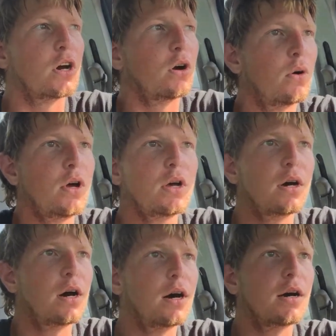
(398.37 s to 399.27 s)
So
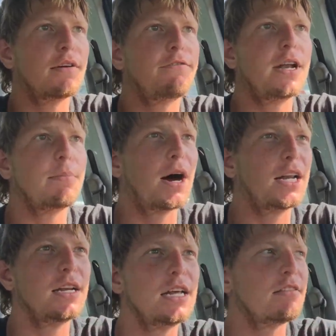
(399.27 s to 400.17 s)
uh, if
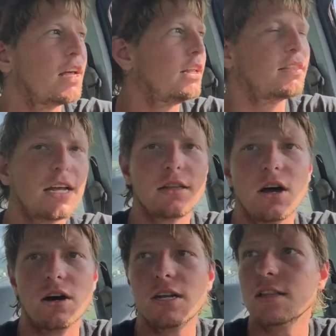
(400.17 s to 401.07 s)
anybody needs
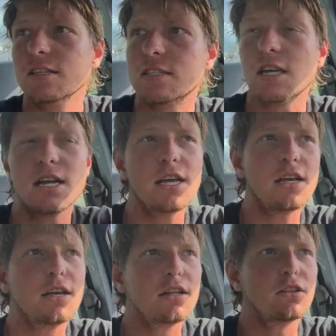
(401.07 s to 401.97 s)
anything done in the
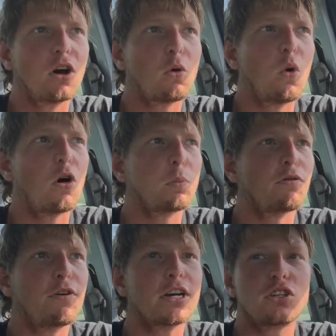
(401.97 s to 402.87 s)
city, duck walk
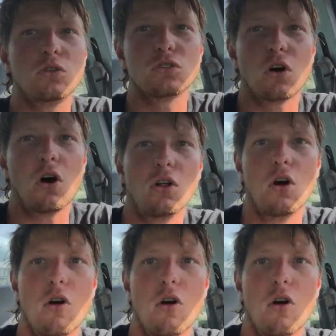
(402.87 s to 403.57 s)
professionals all